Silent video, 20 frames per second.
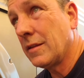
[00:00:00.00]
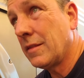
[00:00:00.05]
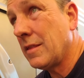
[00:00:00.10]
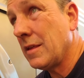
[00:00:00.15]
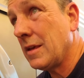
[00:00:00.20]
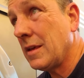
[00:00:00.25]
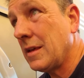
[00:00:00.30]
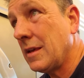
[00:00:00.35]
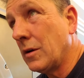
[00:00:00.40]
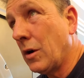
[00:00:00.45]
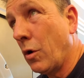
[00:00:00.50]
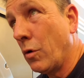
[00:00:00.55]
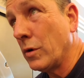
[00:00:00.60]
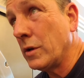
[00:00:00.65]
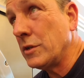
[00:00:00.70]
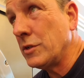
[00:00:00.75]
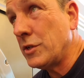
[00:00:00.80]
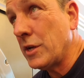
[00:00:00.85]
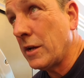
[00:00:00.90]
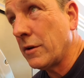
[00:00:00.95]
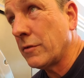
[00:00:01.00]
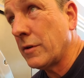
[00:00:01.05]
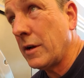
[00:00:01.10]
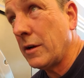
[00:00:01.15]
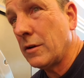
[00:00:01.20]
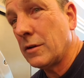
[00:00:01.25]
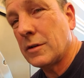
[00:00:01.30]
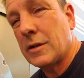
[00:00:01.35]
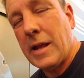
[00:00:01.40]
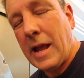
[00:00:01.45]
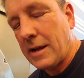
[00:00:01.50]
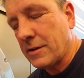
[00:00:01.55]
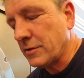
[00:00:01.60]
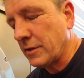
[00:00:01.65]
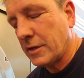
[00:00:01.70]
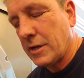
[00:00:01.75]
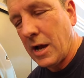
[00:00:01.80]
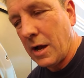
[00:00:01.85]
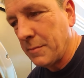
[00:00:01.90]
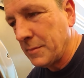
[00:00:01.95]
the Onan generator, actually
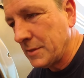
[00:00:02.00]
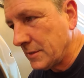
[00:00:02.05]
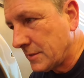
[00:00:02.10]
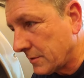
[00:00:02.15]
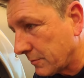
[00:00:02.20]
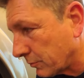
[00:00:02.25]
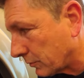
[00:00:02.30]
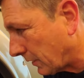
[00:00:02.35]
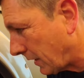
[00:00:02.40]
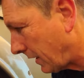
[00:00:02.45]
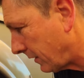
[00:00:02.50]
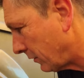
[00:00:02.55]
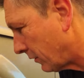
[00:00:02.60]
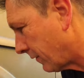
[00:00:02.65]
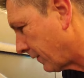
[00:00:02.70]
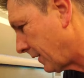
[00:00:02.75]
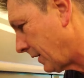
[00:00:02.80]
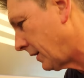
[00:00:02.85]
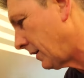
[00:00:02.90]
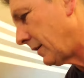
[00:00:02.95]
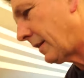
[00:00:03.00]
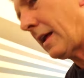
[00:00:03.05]
Cummins. We're heading over there and